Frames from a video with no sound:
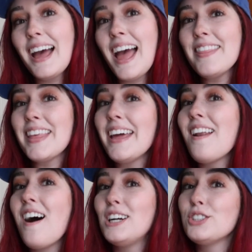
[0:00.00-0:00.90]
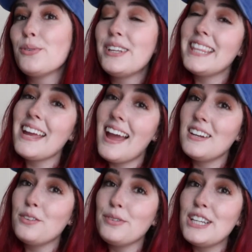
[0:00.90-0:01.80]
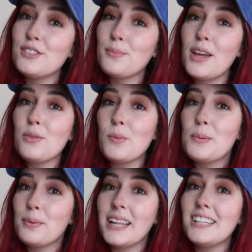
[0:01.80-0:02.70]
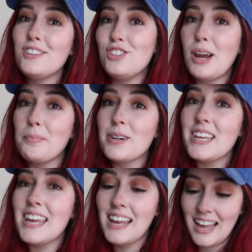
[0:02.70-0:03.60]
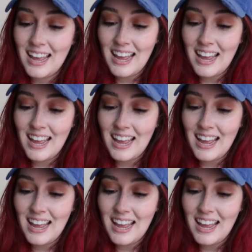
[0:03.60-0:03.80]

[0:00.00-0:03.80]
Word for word: and then also at the end of each month we play Jeopardy!